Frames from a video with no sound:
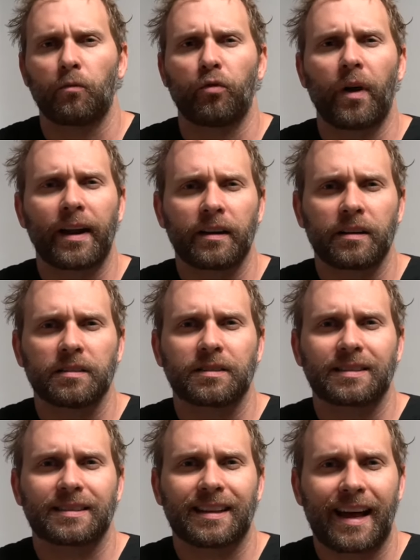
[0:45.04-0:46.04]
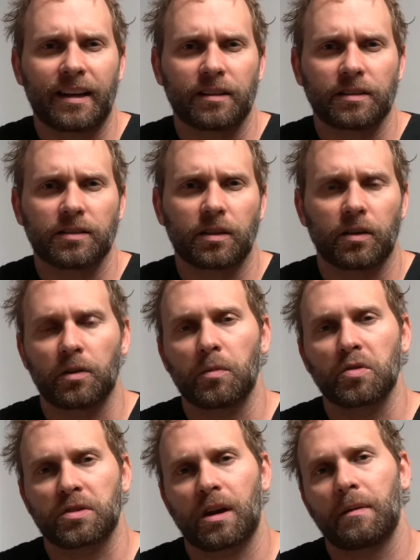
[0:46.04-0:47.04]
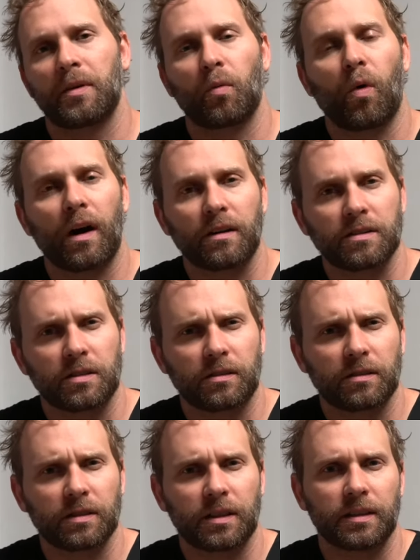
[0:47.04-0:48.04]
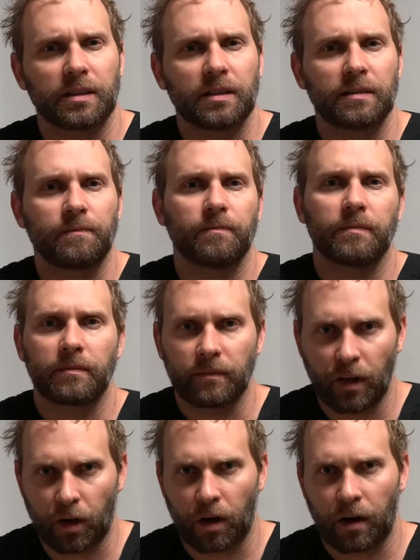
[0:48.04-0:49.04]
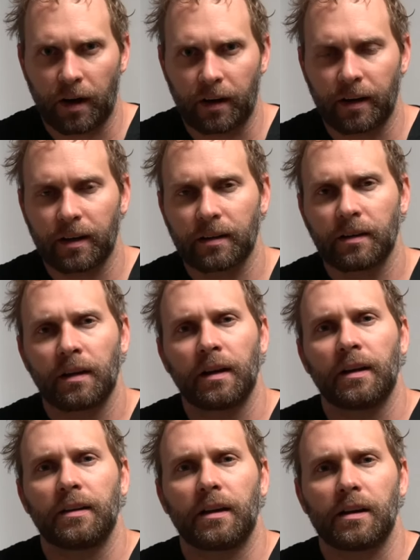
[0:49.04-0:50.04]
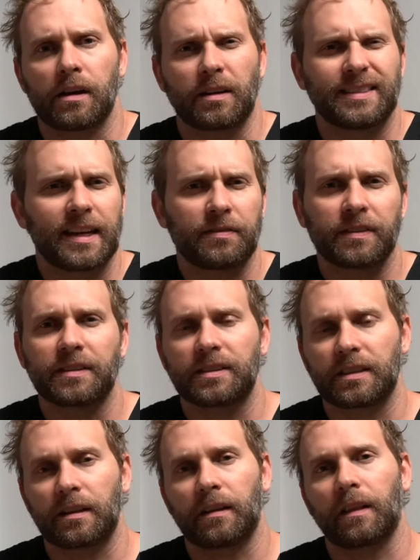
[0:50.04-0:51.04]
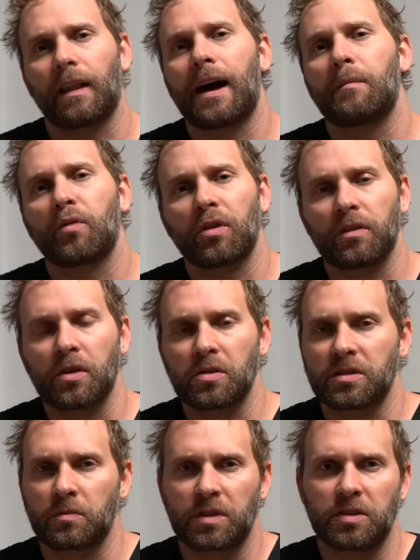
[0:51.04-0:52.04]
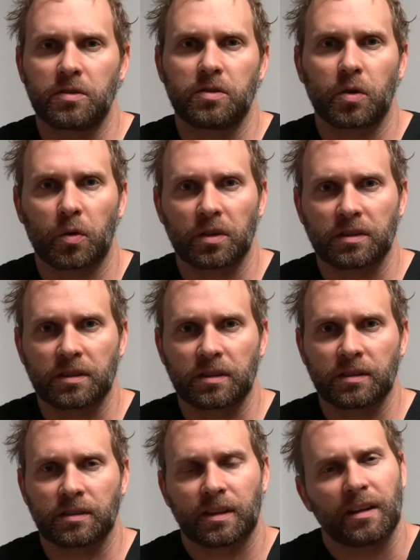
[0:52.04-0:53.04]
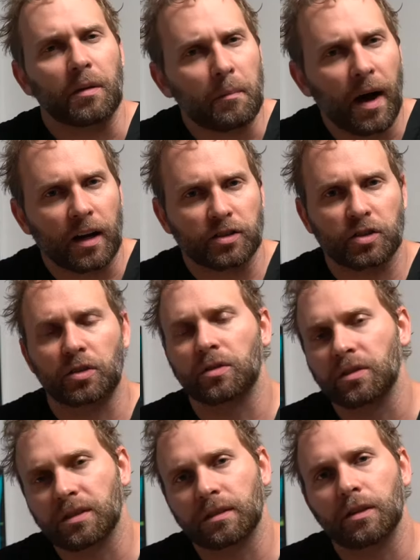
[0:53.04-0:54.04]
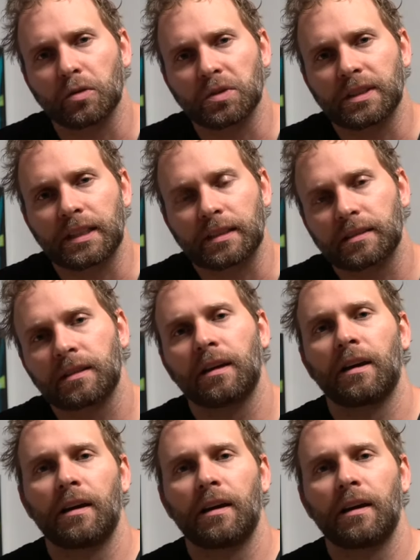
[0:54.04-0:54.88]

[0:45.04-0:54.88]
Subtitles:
Red-eared sliders are the most common water turtle here in our area. Definitely see a lot more of those than we do tortoises, kind of the box turtles and those things.